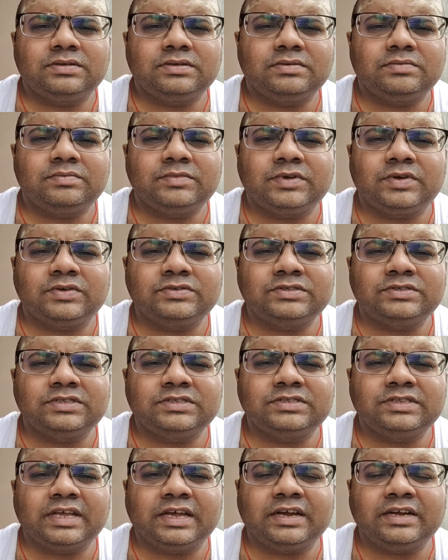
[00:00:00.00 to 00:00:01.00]
because this
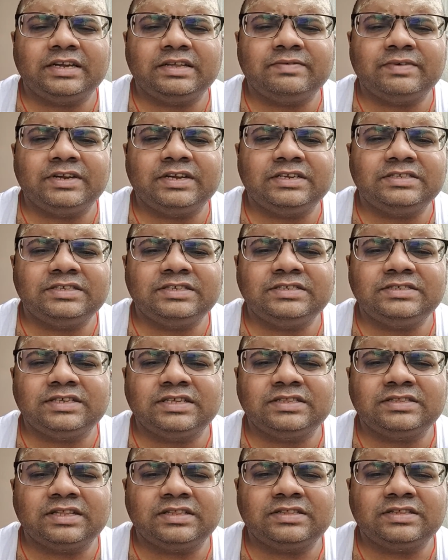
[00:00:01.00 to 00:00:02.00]
negative energies and
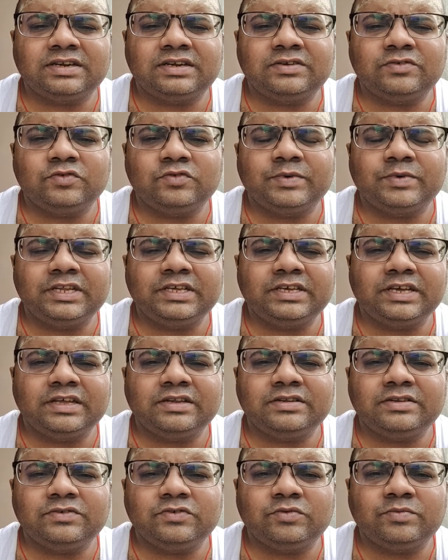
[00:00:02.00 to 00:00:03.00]
tantra, nobody
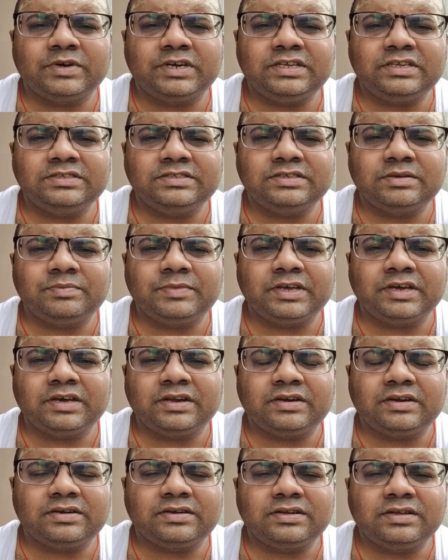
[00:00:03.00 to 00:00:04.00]
is a bigger
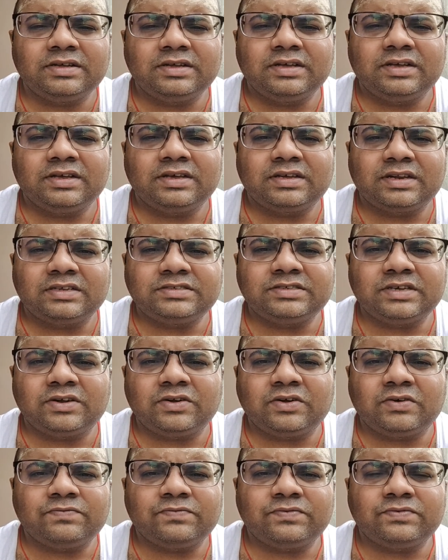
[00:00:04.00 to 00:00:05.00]
crusher
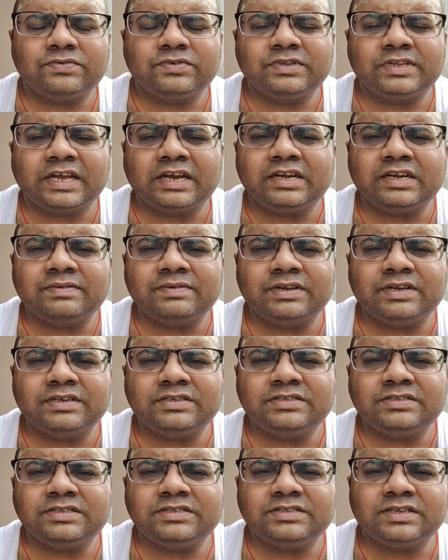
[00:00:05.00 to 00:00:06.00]
of negative
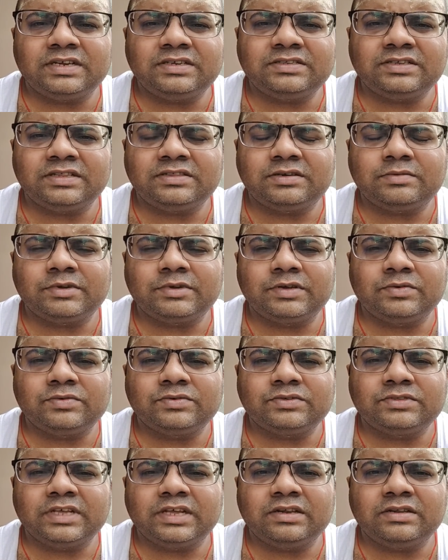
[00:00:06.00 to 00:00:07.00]
energies and tantra prayog
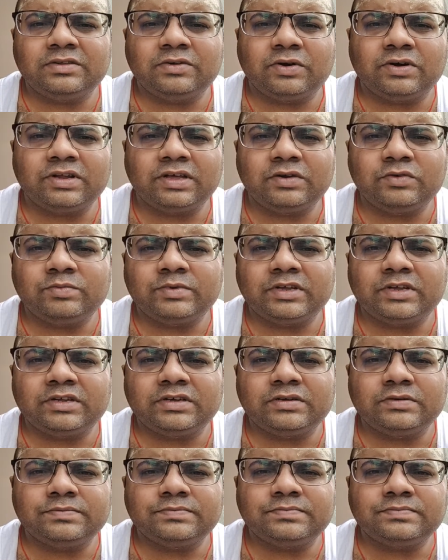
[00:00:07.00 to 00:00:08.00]
than Lord Hanumana.
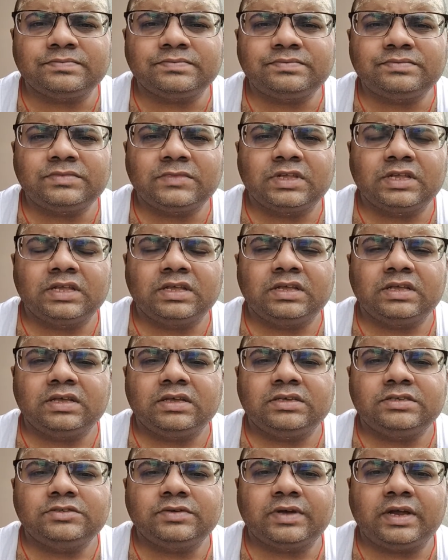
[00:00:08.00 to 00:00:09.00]

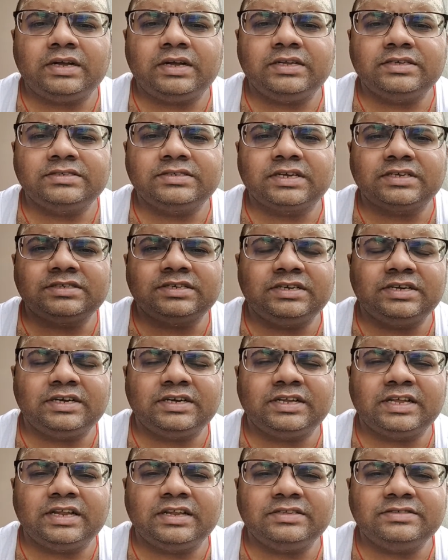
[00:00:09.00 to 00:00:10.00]
So I'll discuss in
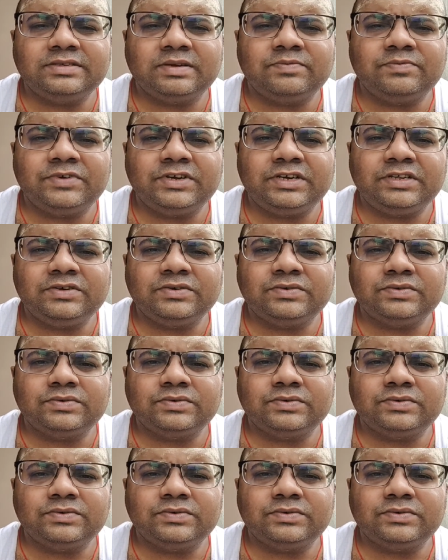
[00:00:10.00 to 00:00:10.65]
detail in some video